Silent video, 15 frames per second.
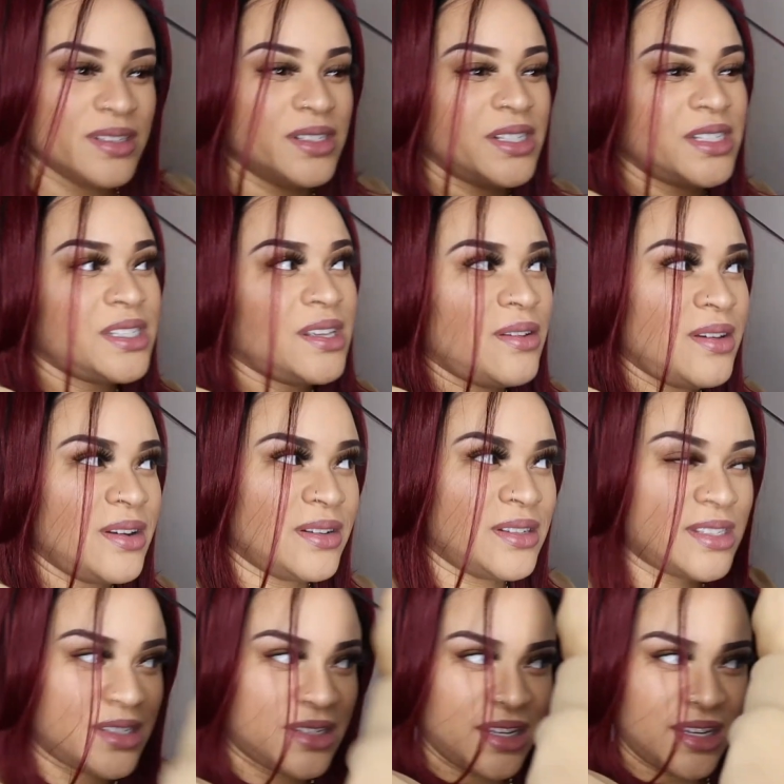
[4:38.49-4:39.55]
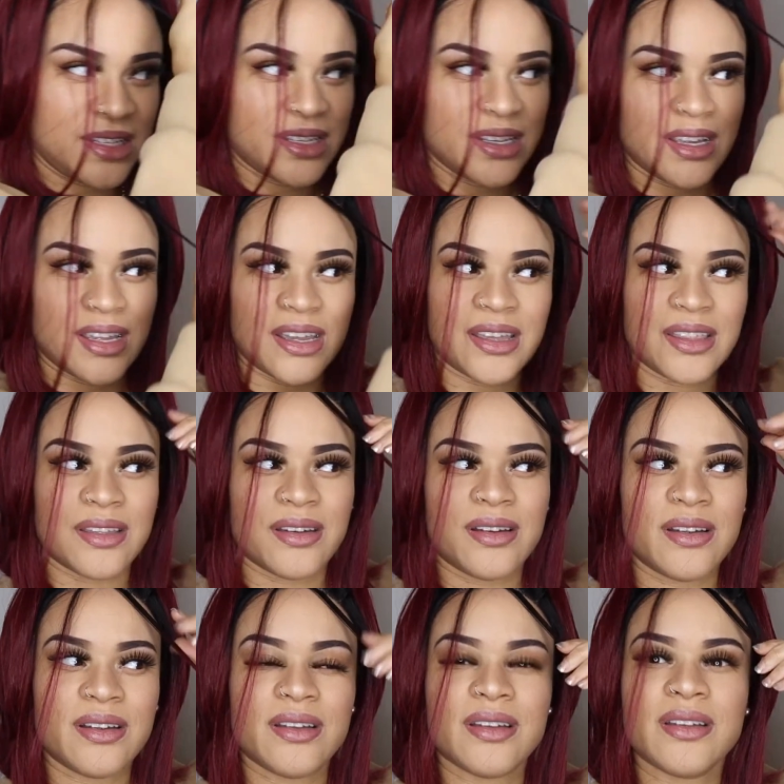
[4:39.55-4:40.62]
just so it'll stick together,